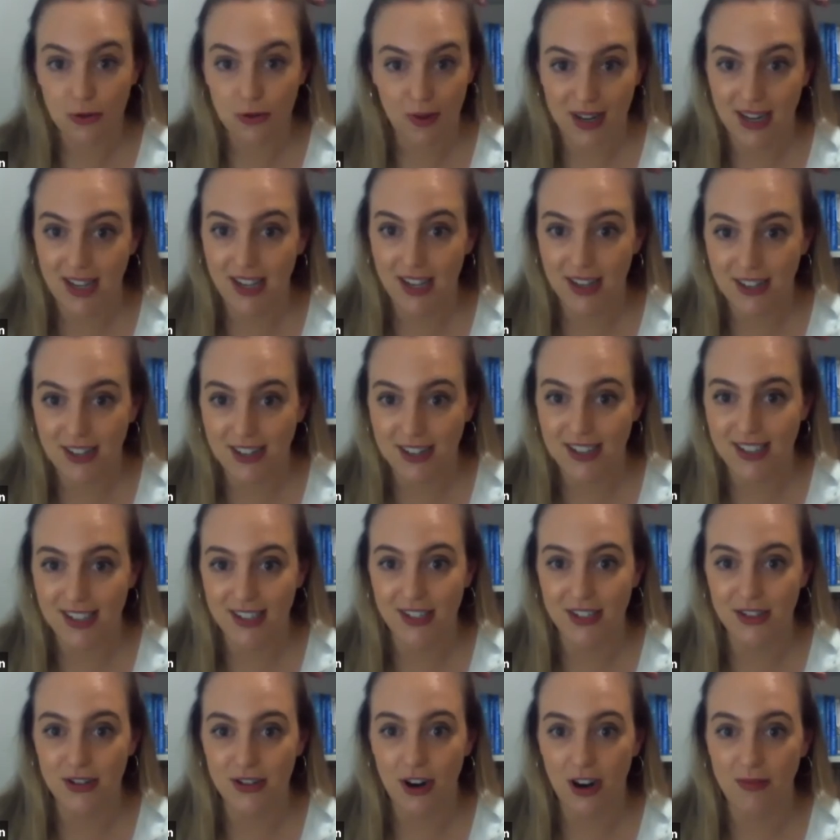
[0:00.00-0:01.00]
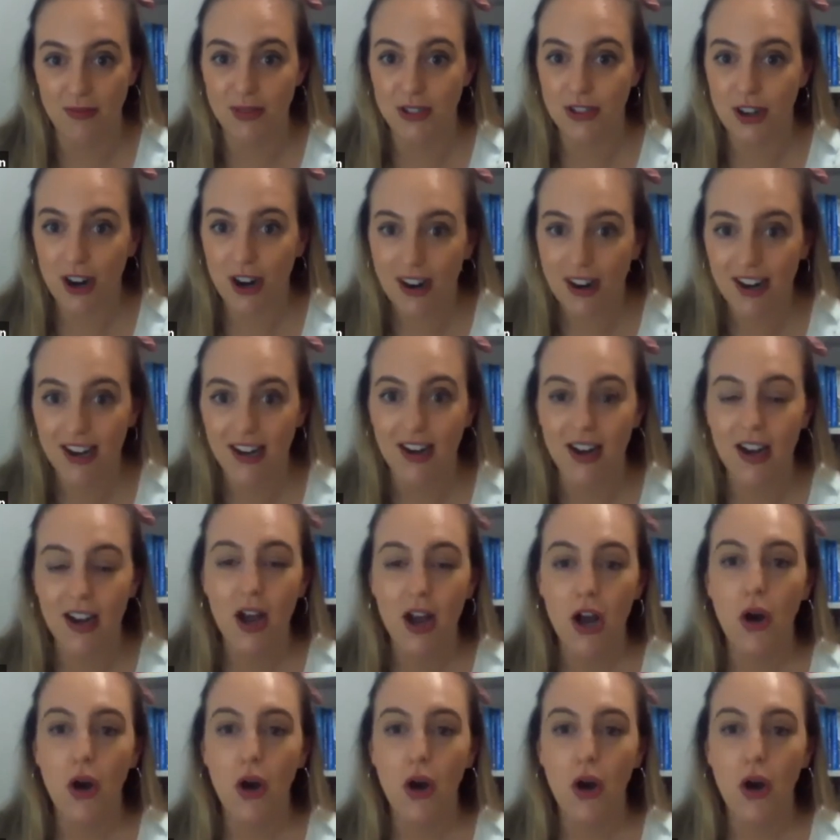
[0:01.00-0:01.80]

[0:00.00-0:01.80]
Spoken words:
20 years since Tom started,